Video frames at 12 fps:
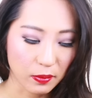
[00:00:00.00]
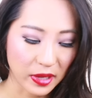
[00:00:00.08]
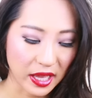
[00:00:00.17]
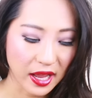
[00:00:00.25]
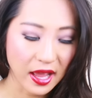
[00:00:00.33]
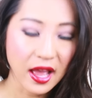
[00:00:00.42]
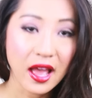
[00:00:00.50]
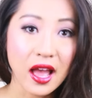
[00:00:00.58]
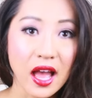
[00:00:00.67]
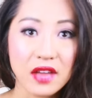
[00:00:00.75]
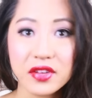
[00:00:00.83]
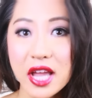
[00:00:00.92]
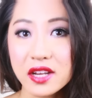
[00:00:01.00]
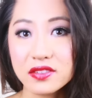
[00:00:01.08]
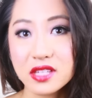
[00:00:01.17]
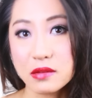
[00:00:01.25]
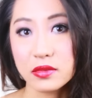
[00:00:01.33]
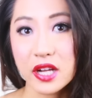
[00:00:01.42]
But I've kind of
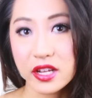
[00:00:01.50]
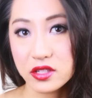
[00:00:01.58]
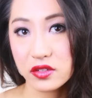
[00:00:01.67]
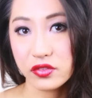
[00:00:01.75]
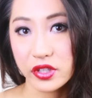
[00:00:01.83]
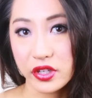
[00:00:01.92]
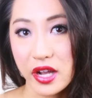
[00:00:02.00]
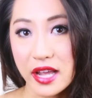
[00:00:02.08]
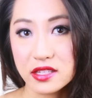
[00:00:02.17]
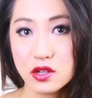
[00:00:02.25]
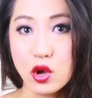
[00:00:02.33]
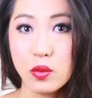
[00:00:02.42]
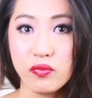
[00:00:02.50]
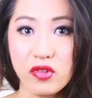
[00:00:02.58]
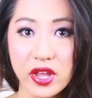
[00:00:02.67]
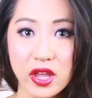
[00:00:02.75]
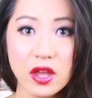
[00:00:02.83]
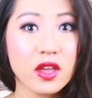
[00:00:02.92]
summarized it for you guys, and
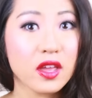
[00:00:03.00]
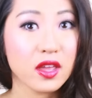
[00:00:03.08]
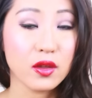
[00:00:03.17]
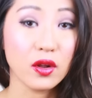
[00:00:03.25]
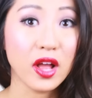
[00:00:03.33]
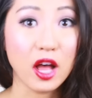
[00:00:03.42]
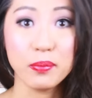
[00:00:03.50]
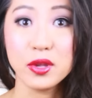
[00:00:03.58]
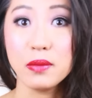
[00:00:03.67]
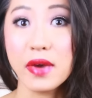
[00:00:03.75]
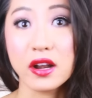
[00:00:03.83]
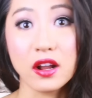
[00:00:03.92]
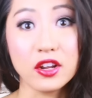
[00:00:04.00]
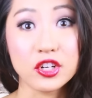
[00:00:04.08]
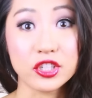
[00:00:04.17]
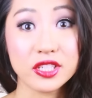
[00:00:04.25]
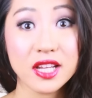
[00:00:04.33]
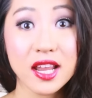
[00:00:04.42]
hopefully it'll help you better
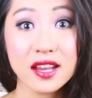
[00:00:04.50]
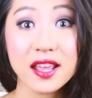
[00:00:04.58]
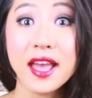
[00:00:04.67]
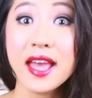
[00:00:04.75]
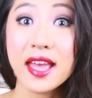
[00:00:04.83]
understand